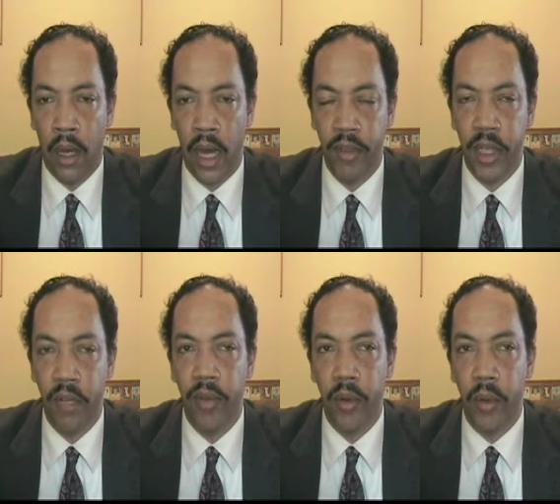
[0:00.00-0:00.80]
I have a
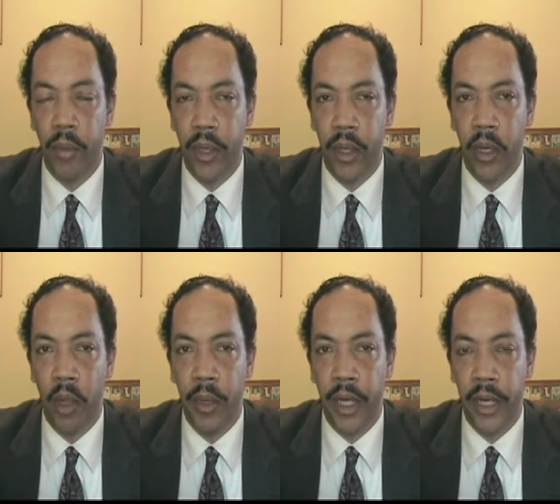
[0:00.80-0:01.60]
cell phone with me. You can
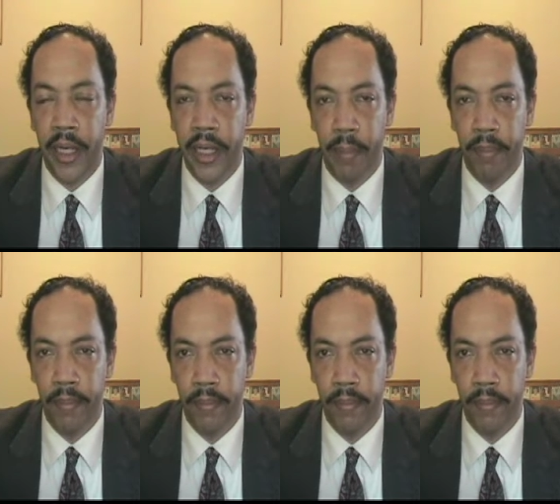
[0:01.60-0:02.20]
call me at any time.